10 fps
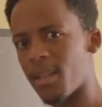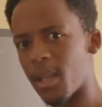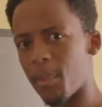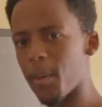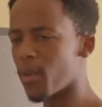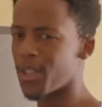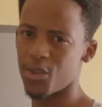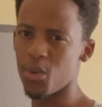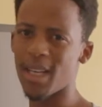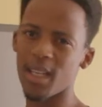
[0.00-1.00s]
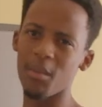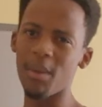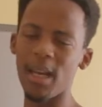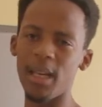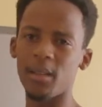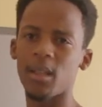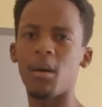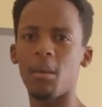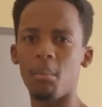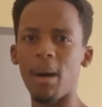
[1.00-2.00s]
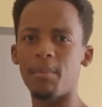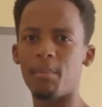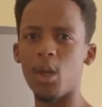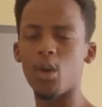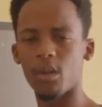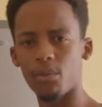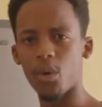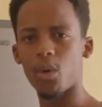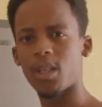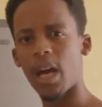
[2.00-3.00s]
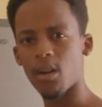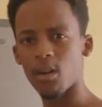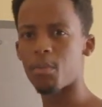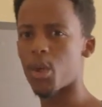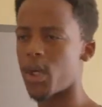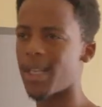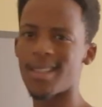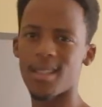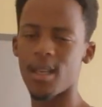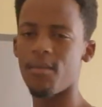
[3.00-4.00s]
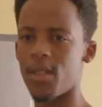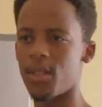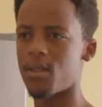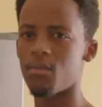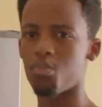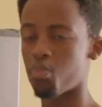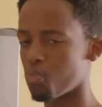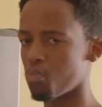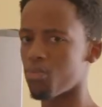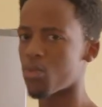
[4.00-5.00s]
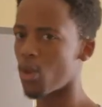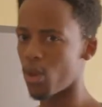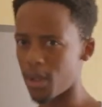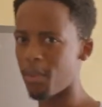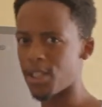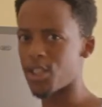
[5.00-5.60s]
the people that you are emailing might be looking for your kind of product service, or they might